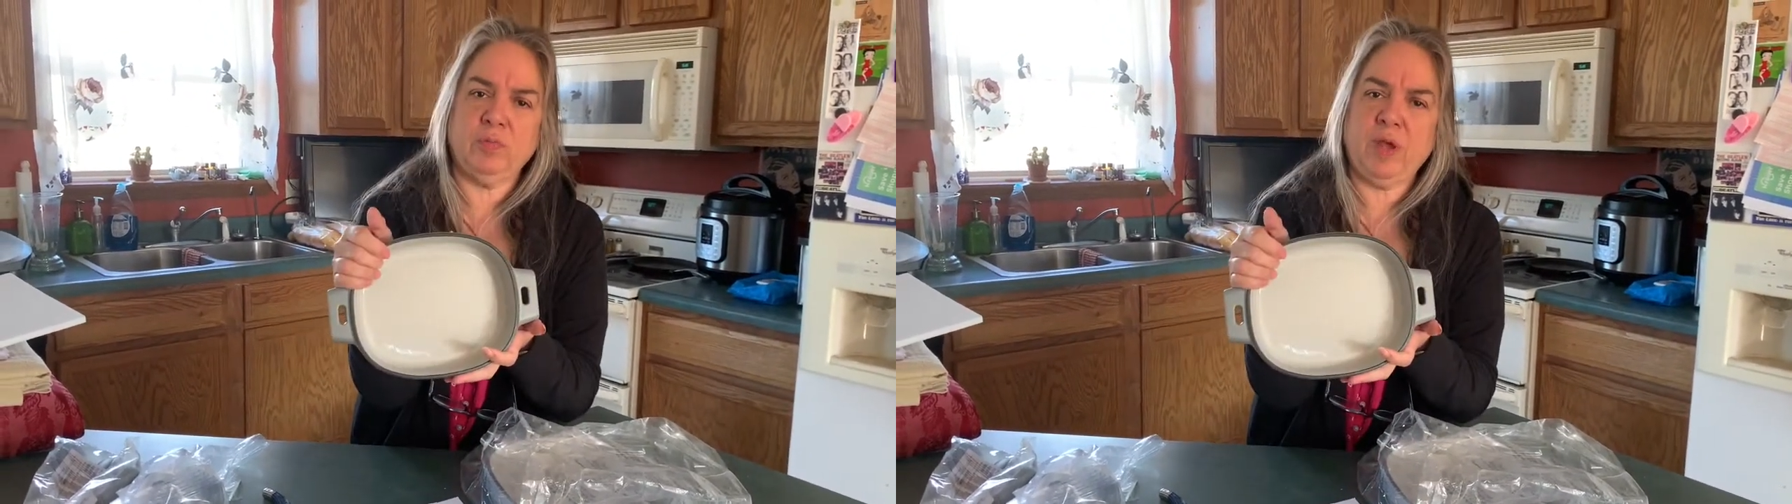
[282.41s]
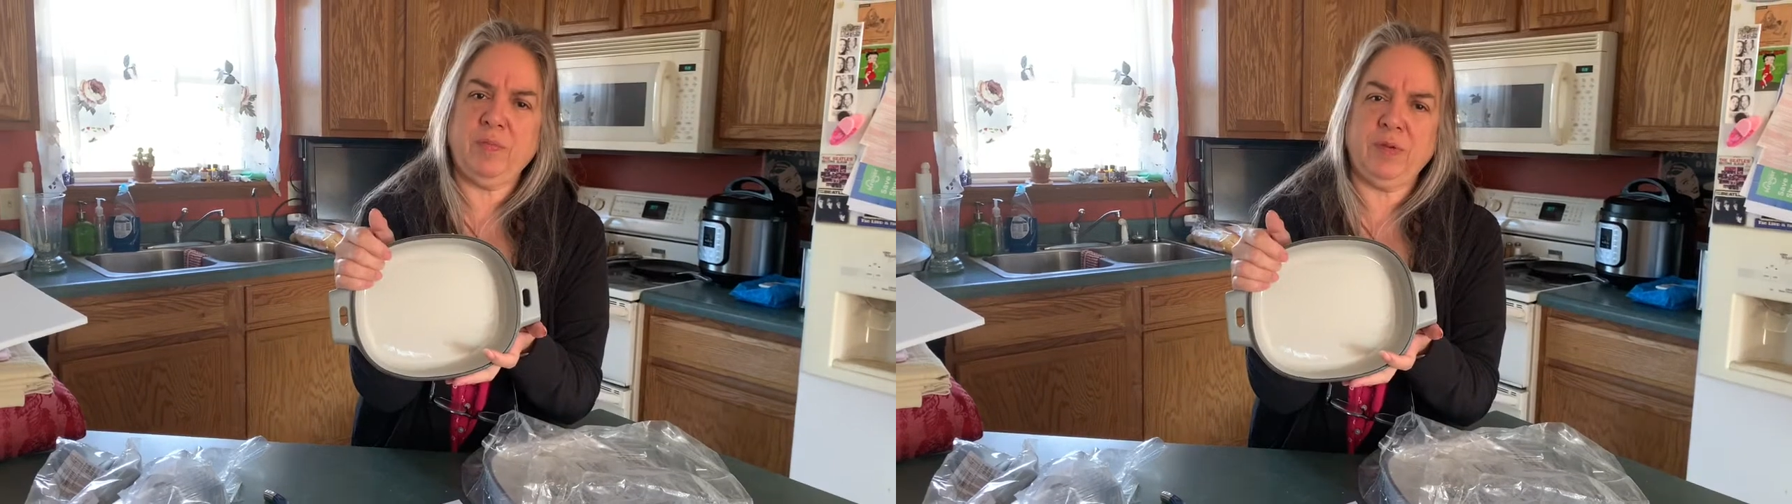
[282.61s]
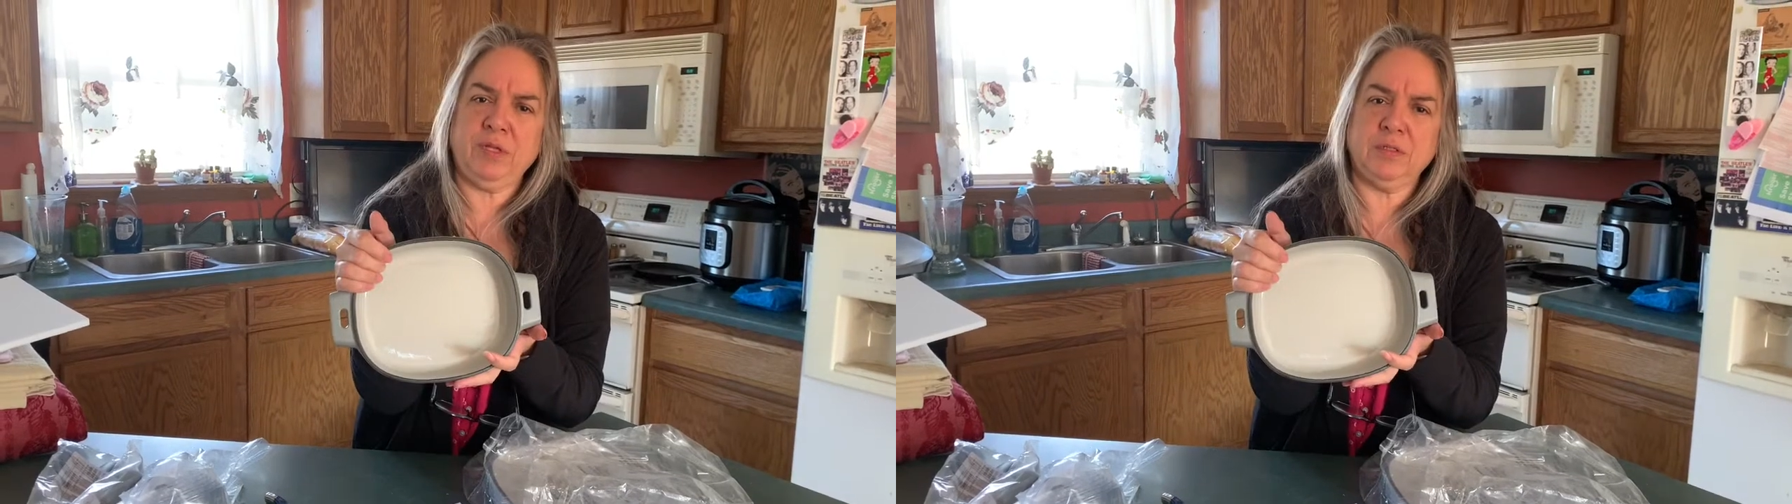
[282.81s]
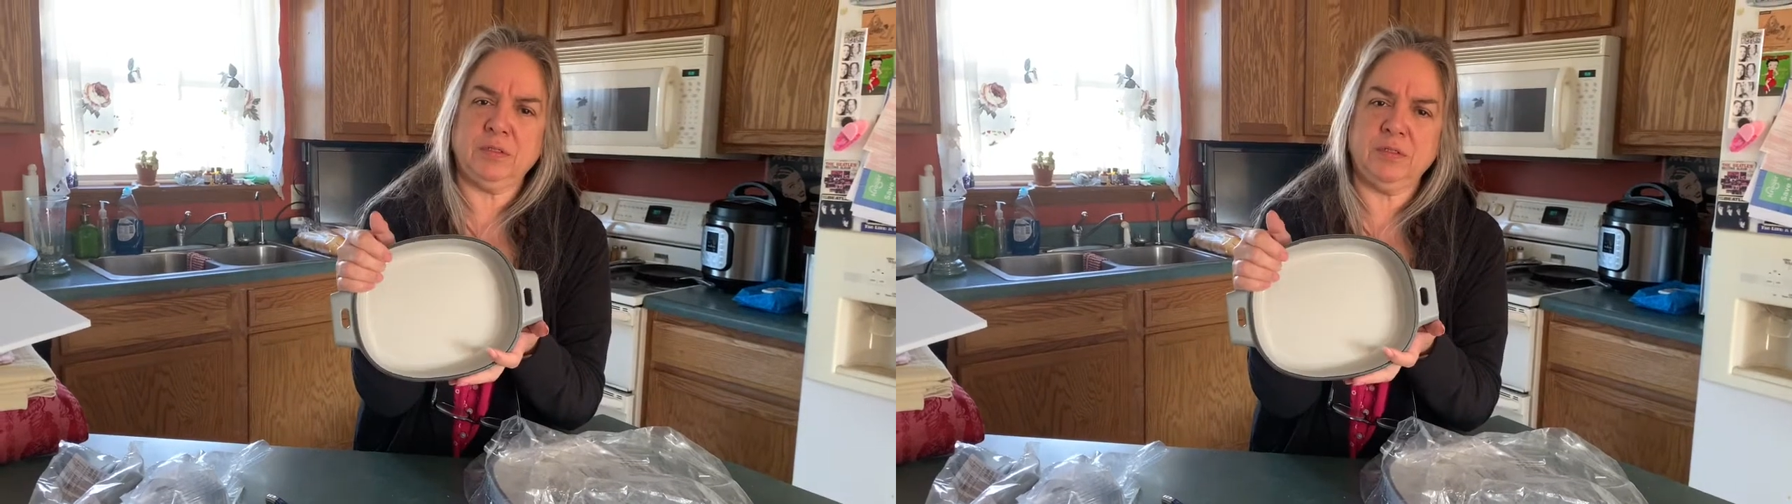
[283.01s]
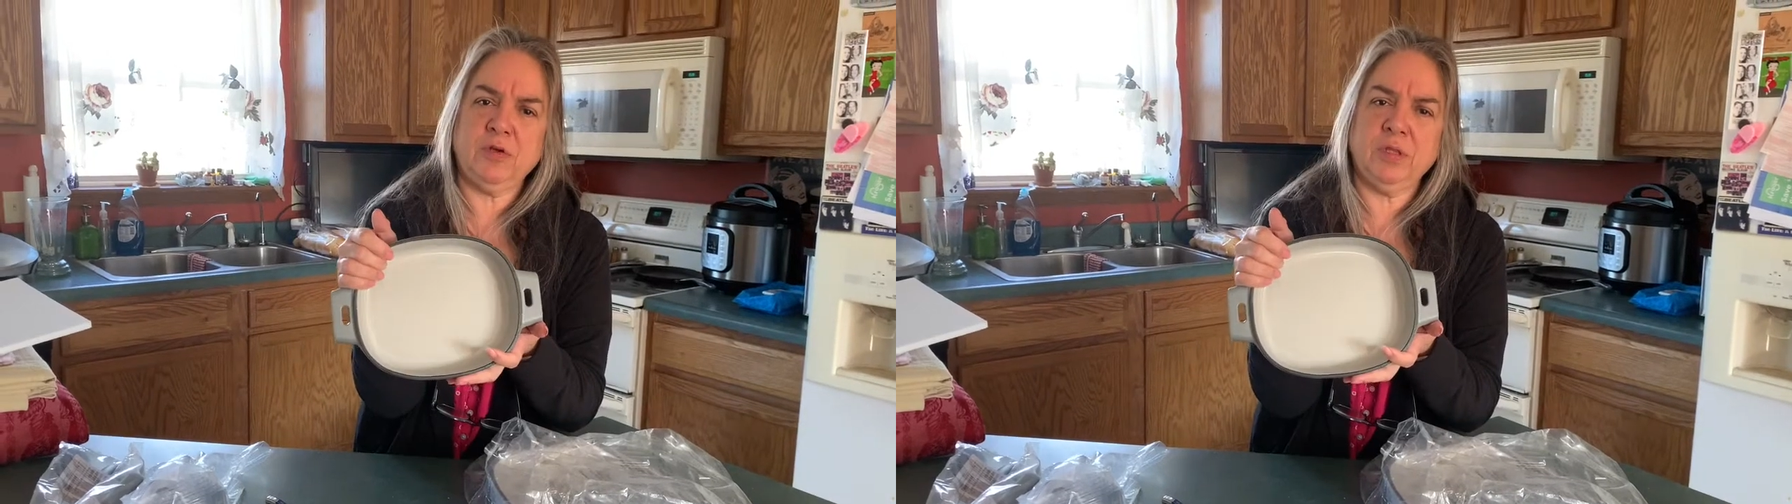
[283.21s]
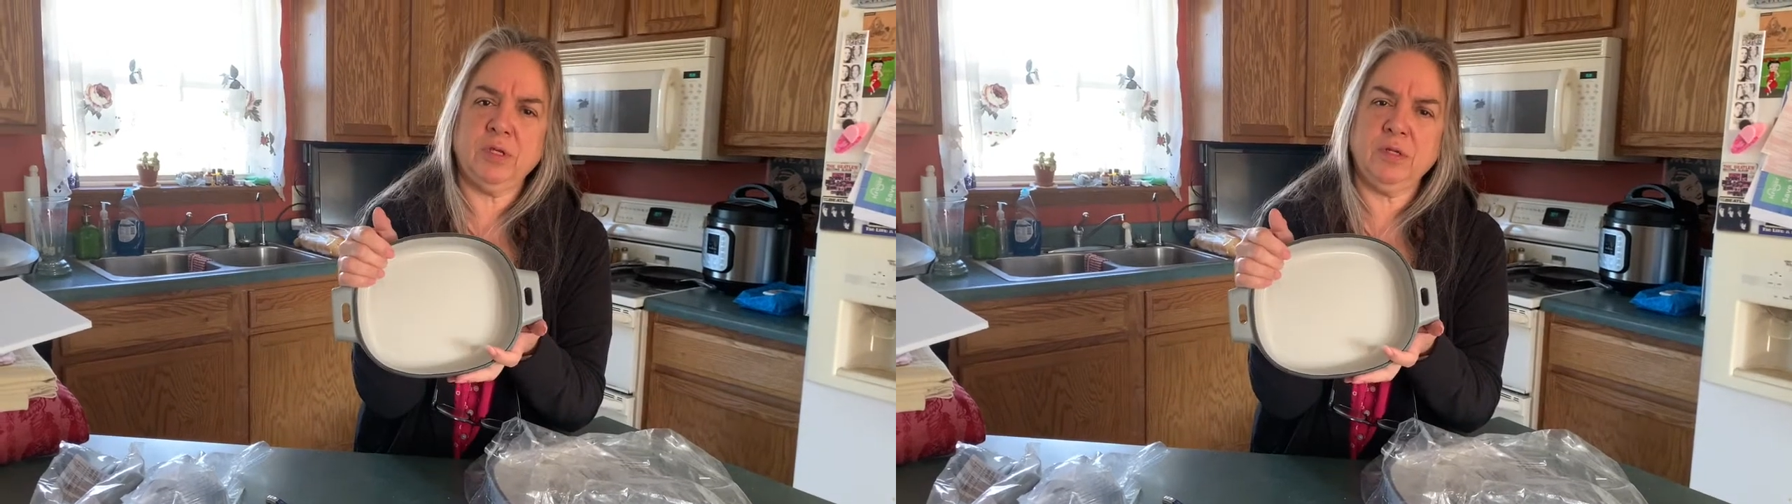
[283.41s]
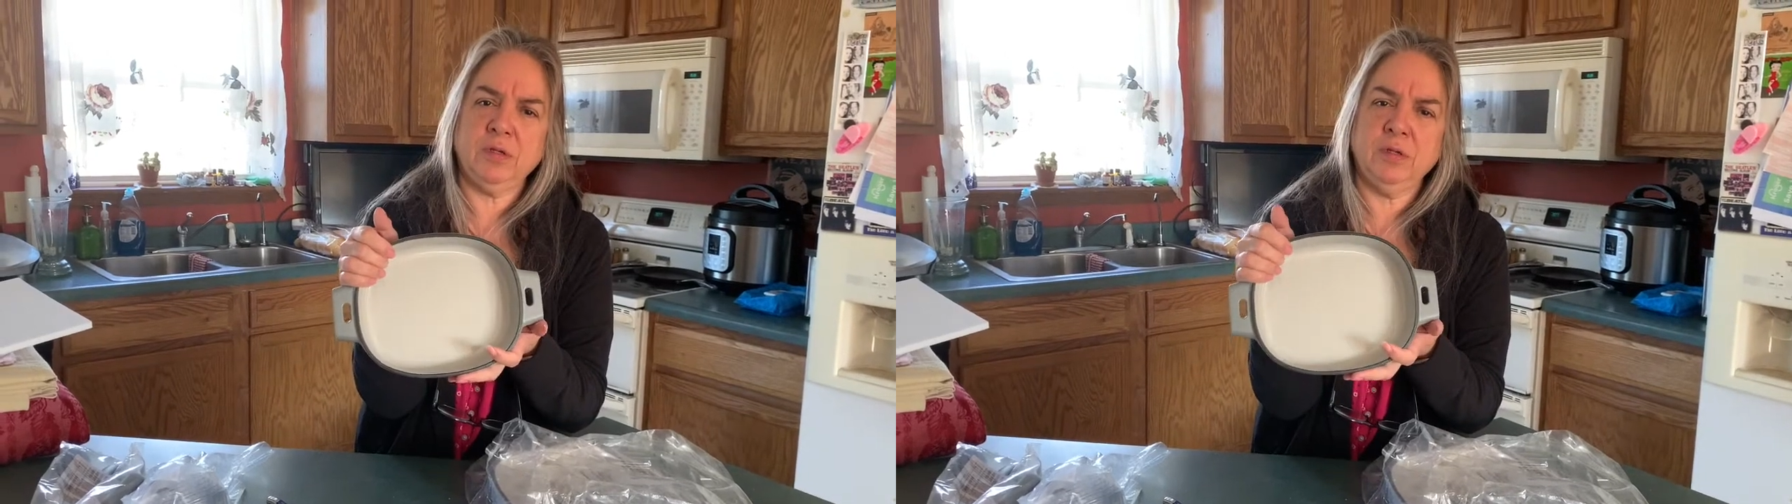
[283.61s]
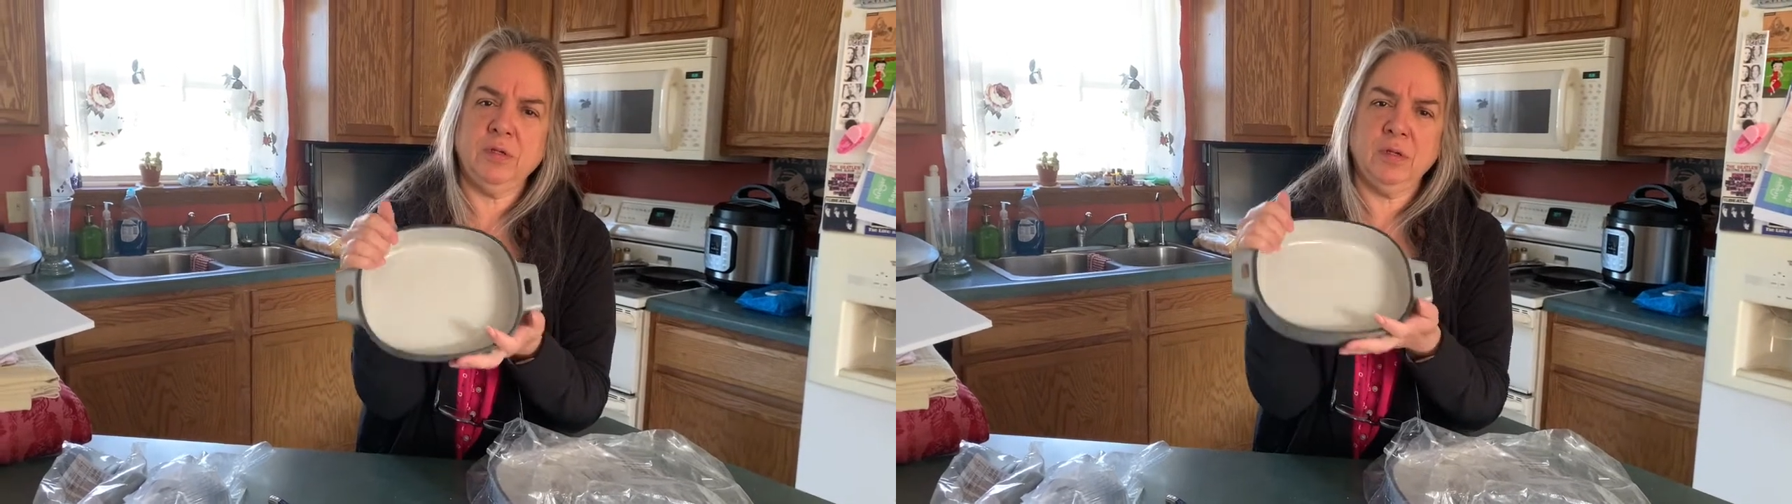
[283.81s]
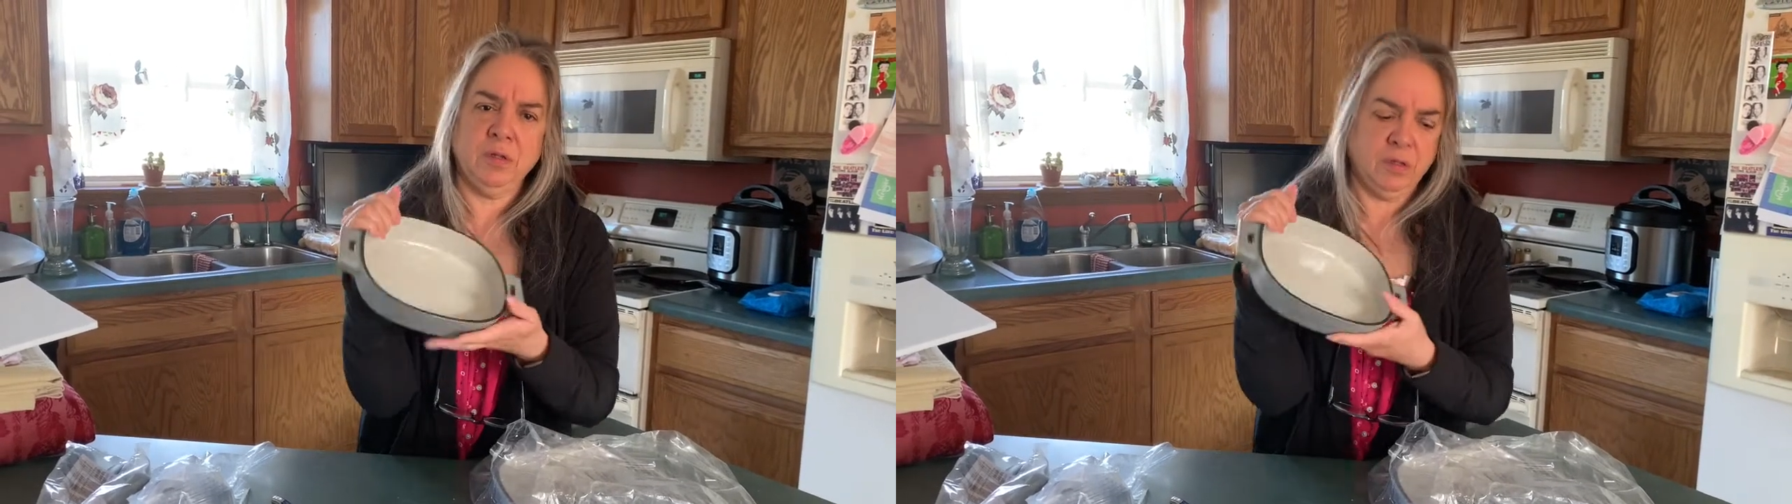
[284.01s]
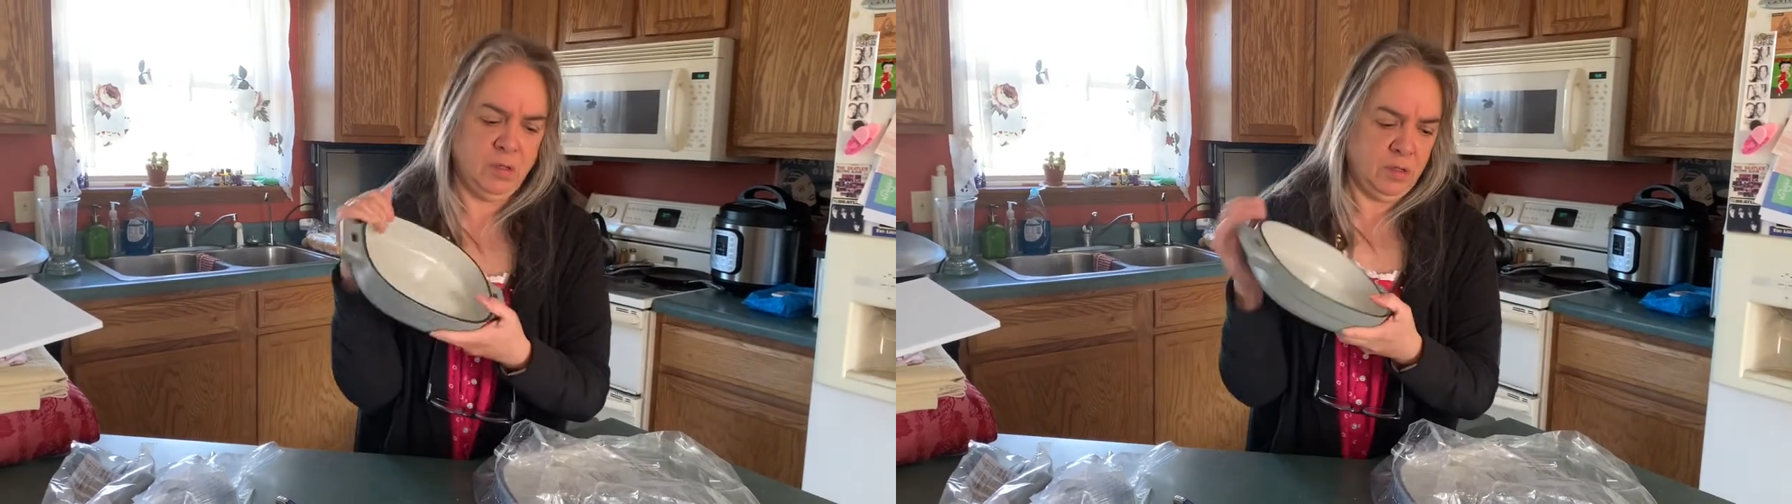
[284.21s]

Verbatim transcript: baked beans, don't you think? Yep.